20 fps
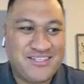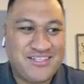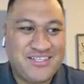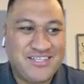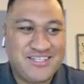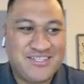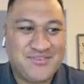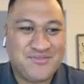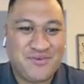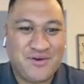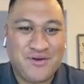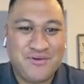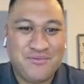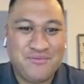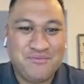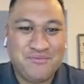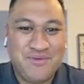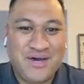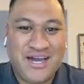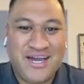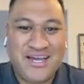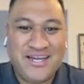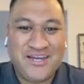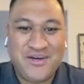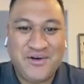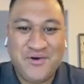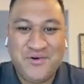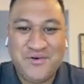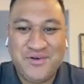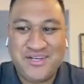that's from
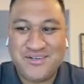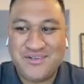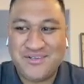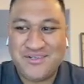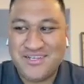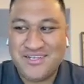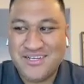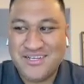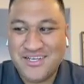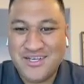Idaho, and